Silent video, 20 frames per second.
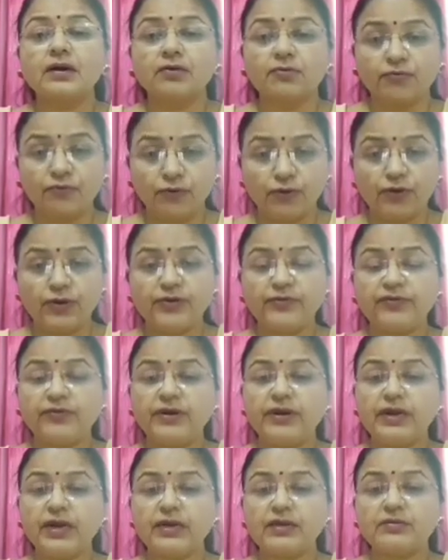4
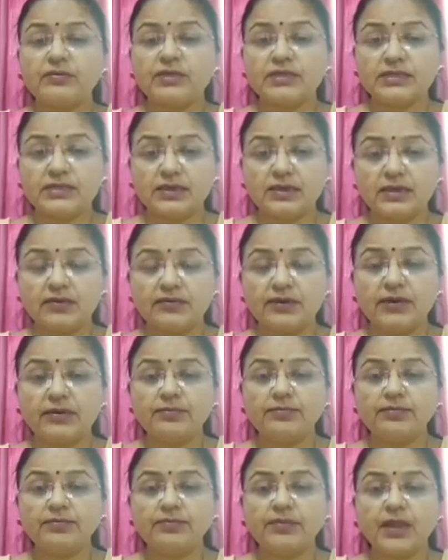different animals are
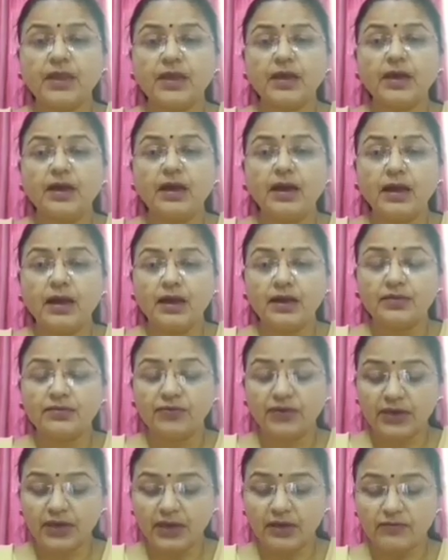given, and
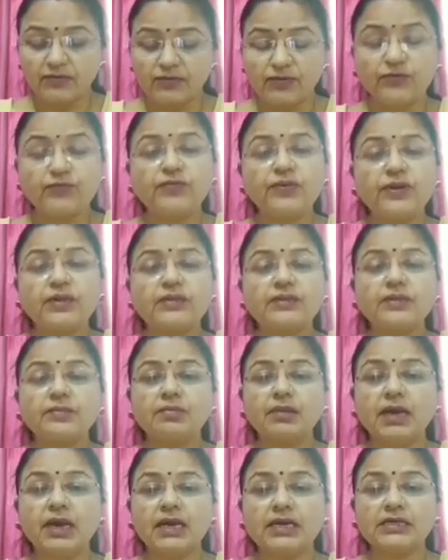we have to fill in the
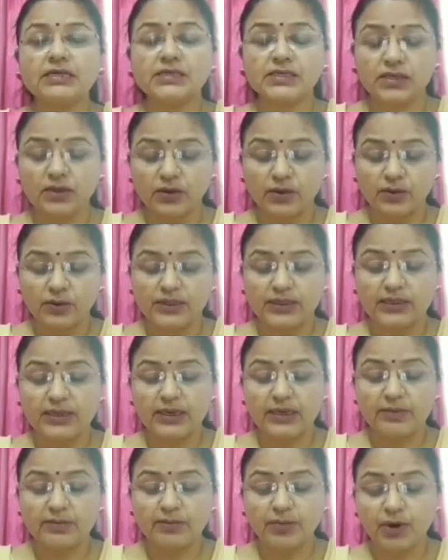blanks with
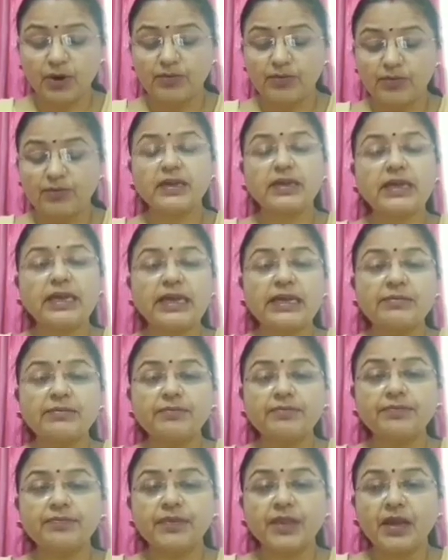their proper
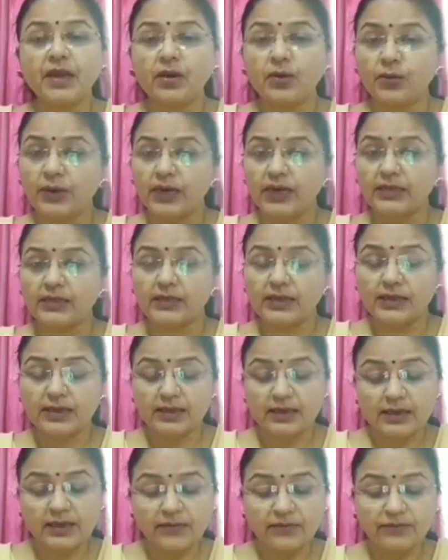name, where they
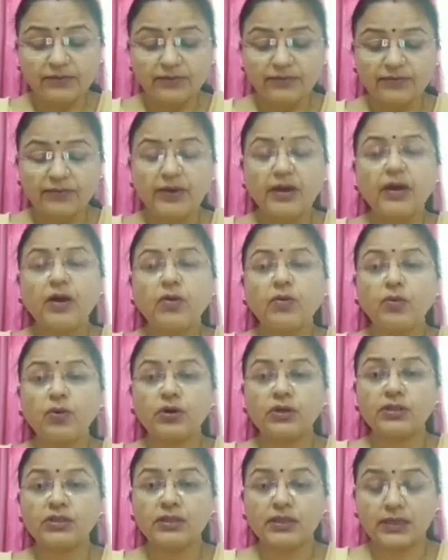live,
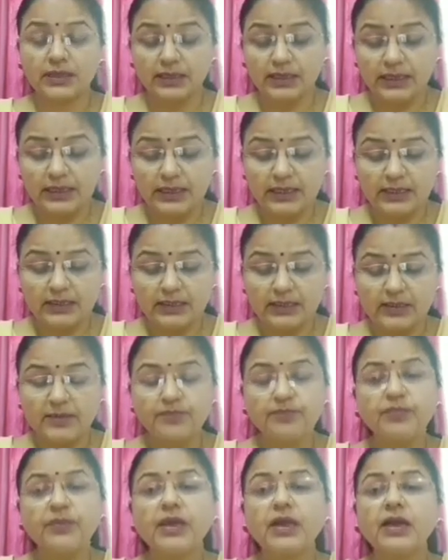what they eat,
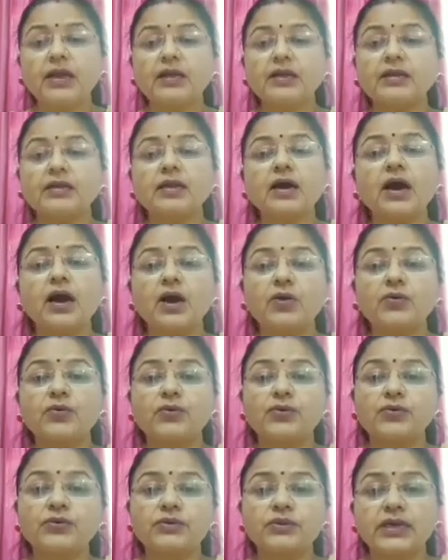and how
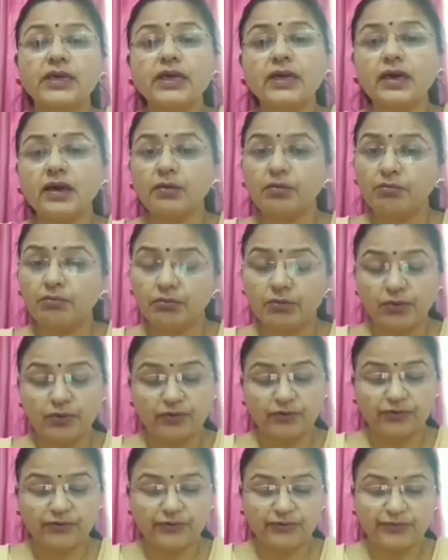do they
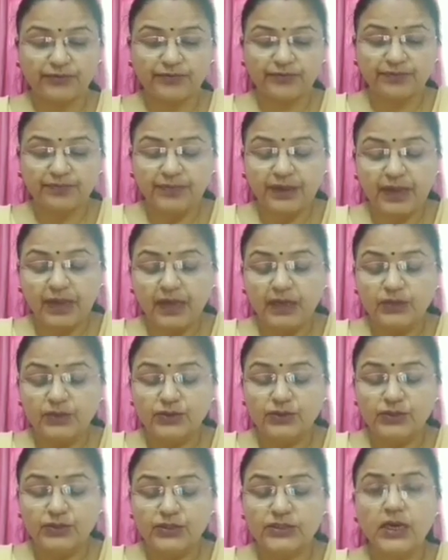move.
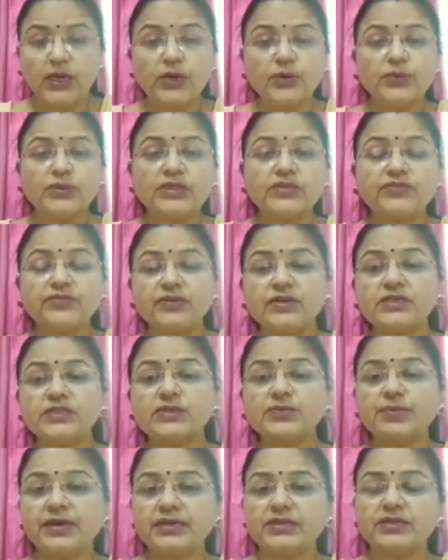To start with the
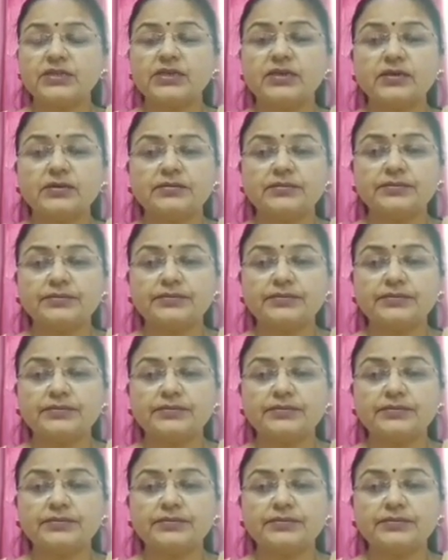first picture,